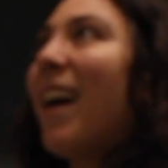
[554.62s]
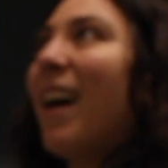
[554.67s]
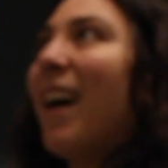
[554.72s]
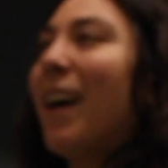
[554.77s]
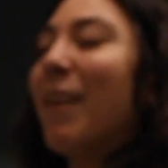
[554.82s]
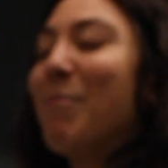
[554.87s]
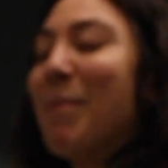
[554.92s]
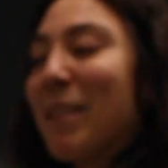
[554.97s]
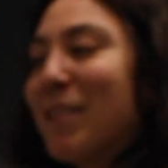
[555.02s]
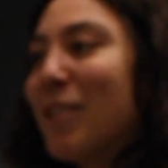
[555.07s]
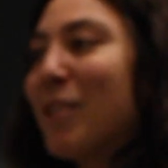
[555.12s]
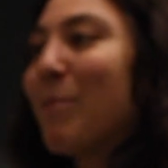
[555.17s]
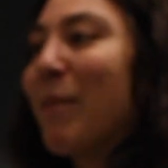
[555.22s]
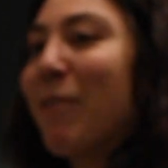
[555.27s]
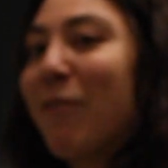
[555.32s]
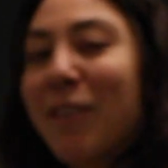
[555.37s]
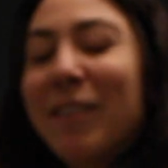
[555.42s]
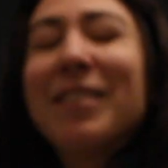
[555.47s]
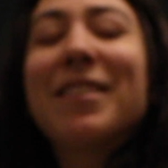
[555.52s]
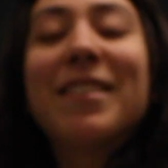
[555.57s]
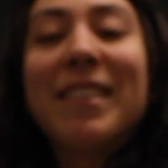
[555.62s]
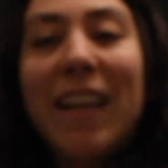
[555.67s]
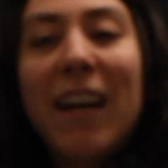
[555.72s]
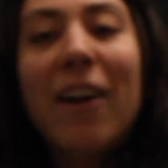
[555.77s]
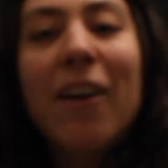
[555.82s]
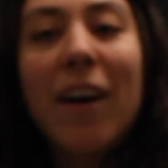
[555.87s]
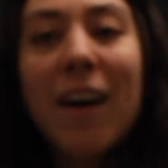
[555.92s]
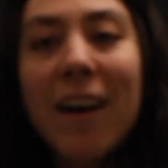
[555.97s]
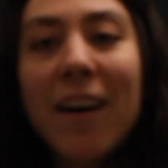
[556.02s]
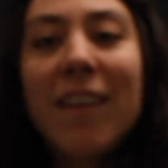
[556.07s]
I messaged my friend
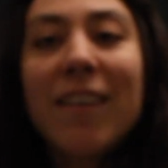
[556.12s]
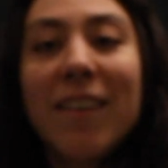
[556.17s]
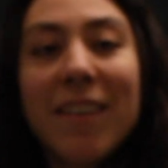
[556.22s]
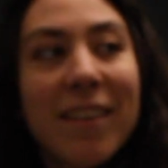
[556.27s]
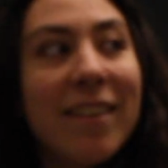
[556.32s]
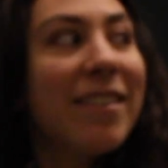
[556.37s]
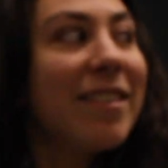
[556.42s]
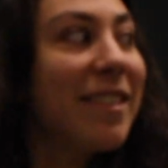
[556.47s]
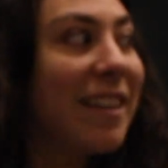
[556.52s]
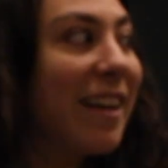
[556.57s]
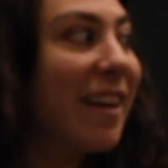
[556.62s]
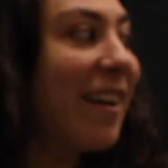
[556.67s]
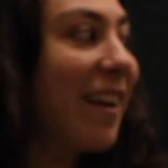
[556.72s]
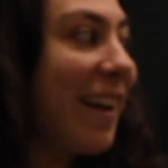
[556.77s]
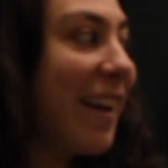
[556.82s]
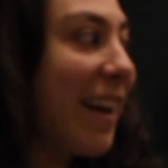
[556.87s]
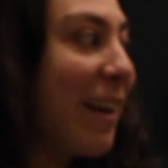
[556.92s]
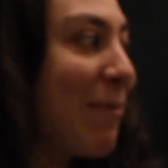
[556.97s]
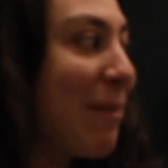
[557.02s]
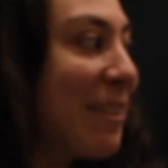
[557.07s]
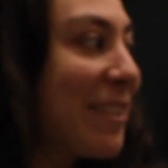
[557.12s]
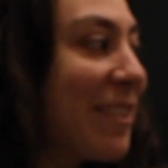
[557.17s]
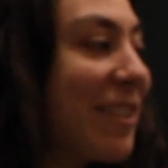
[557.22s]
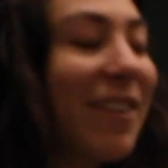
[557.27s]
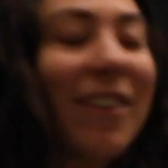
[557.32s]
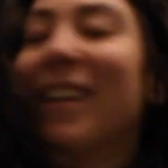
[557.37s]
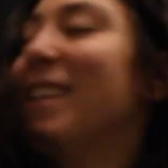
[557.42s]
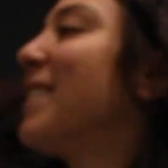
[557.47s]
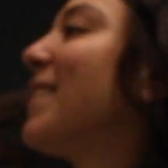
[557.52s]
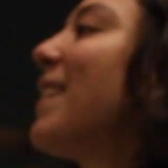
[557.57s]
Sarah, and I messaged
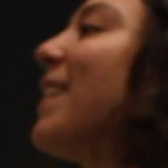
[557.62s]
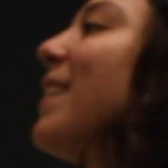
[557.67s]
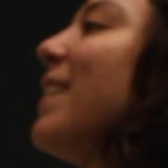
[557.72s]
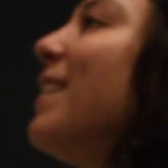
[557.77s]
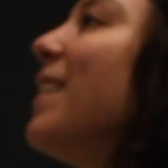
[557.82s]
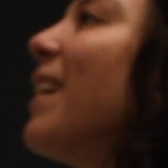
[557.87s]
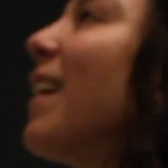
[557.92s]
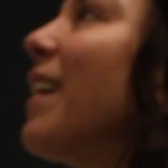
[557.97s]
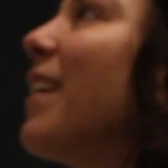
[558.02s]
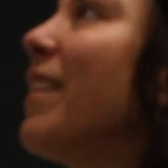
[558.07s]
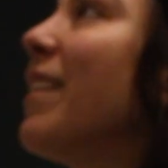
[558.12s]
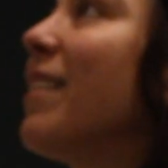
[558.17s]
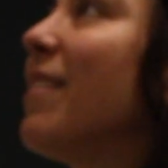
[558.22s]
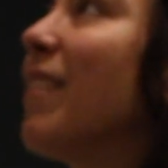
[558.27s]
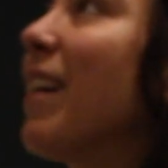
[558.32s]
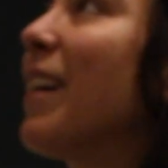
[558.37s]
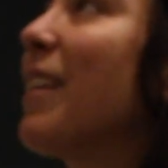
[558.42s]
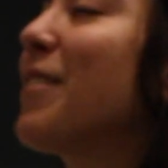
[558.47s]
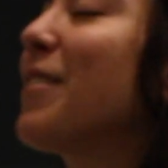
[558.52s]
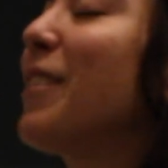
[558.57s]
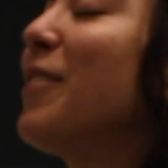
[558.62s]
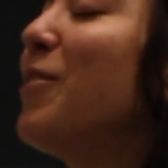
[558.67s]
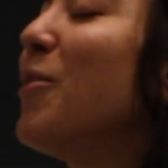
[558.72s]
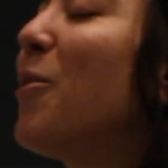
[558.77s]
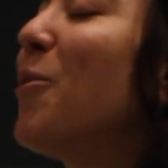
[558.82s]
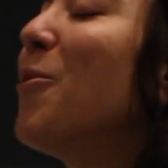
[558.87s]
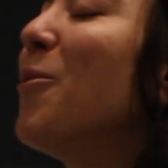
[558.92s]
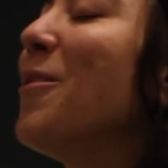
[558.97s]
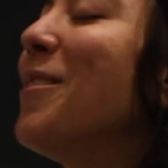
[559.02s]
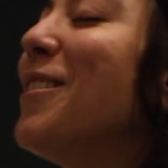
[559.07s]
her, I said, because I
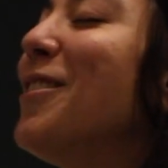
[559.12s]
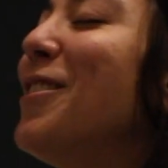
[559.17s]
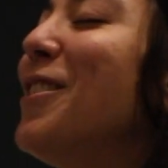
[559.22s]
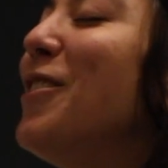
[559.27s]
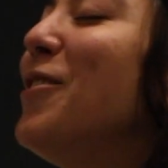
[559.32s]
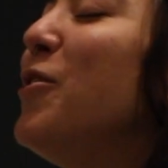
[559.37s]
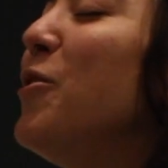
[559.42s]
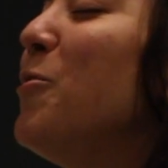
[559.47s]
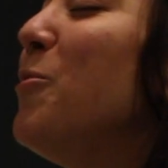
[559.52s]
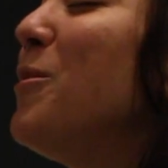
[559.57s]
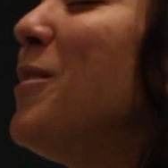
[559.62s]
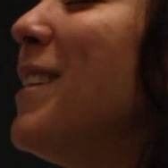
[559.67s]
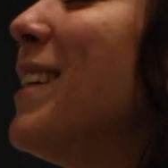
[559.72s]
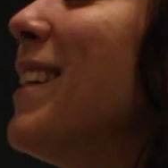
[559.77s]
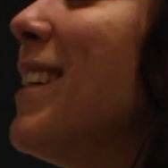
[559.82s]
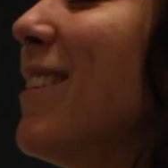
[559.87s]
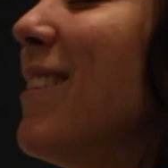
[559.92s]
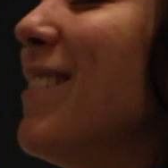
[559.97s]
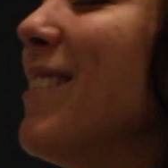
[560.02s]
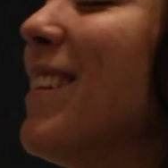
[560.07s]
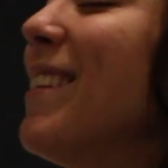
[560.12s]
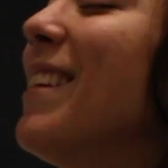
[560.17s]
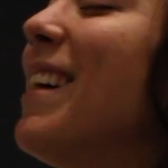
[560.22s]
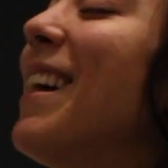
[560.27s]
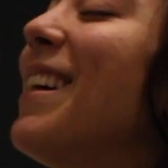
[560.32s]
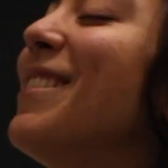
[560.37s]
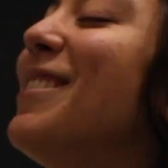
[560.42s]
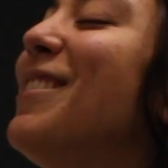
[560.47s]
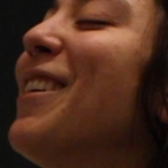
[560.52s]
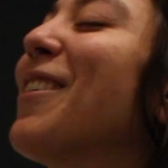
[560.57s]
know that she juices and
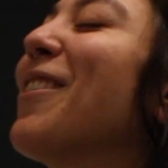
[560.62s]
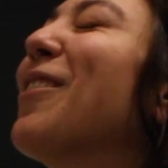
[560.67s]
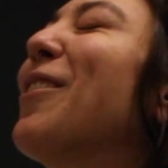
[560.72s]
has done a